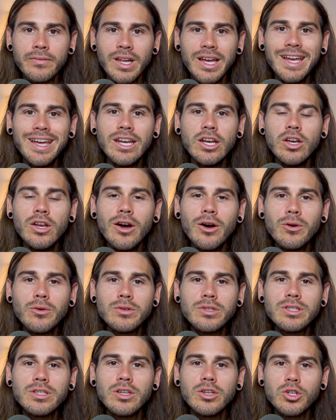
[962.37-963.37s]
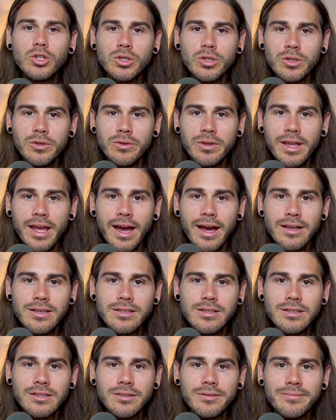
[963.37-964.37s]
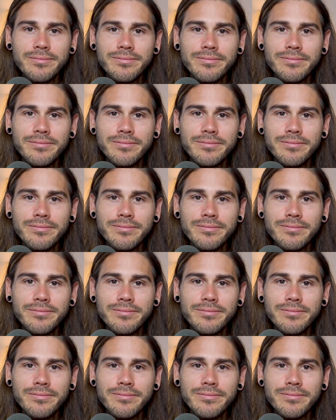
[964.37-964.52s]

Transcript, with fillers: It knows the true yes.